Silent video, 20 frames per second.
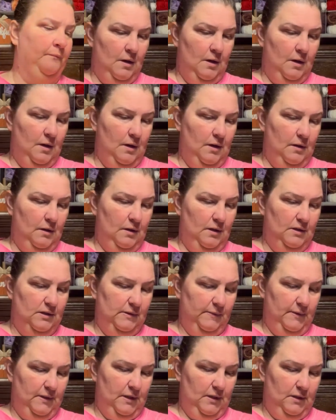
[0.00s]
And this
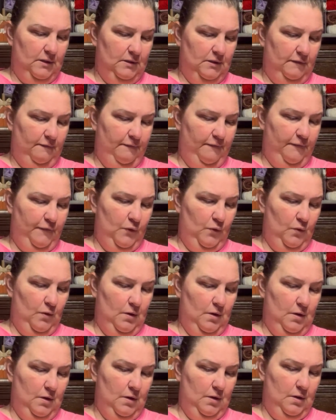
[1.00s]
one is
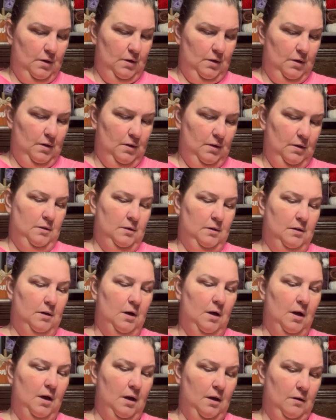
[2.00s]
for,
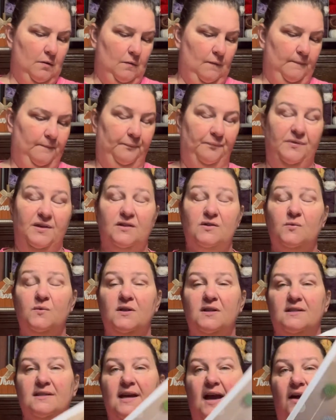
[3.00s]
oh, this one
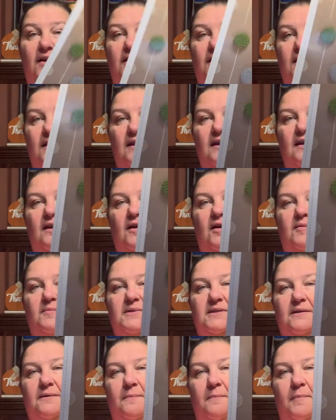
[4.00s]
is how to knit up
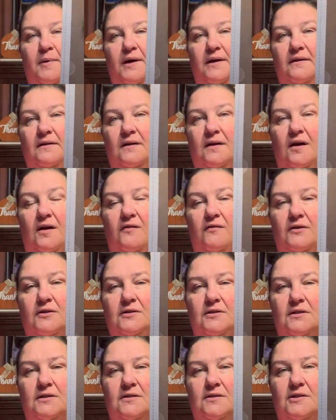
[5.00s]
some button
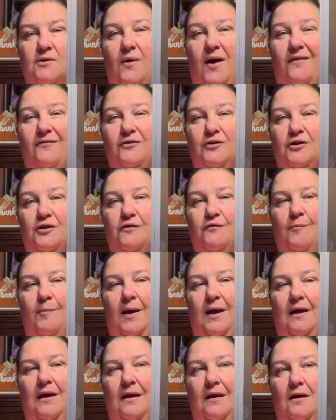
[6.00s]
covers. So after you've
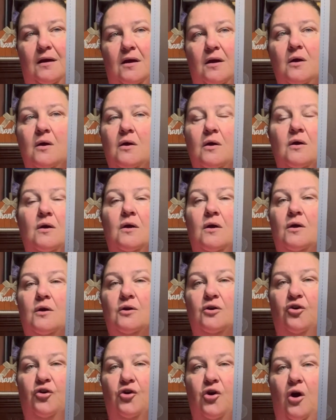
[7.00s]
made
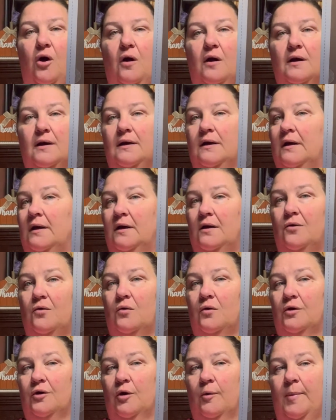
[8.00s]
your cardigan or
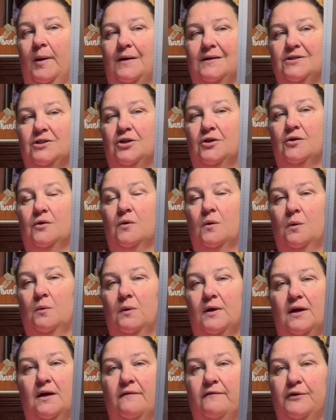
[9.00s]
your poncho or
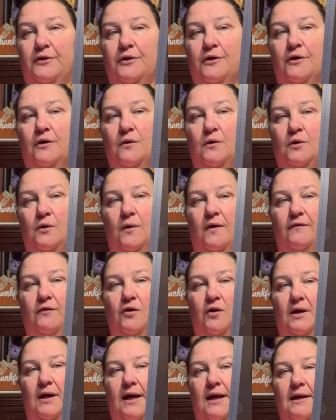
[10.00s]
whatever you have
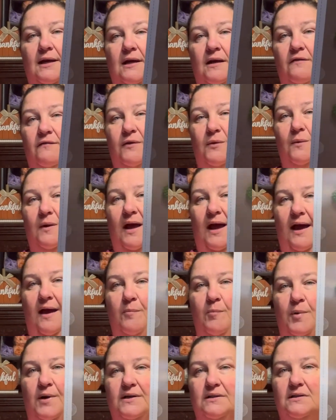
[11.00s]
created, if you want to add
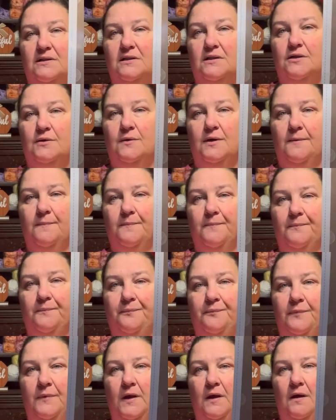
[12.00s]
buttons to it
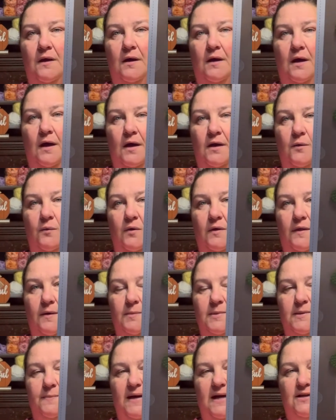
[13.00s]
and you want them
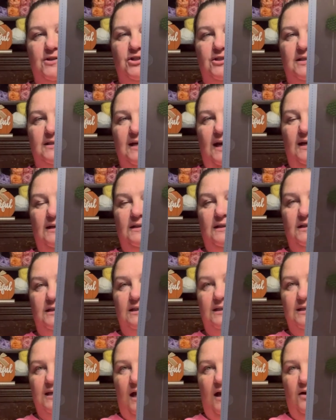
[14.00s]
to match exact, this is
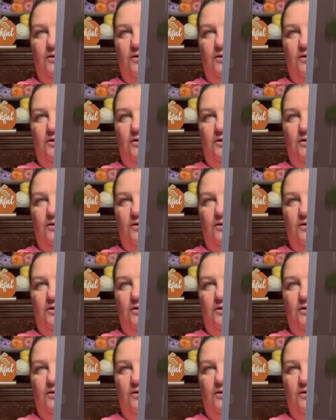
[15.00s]
how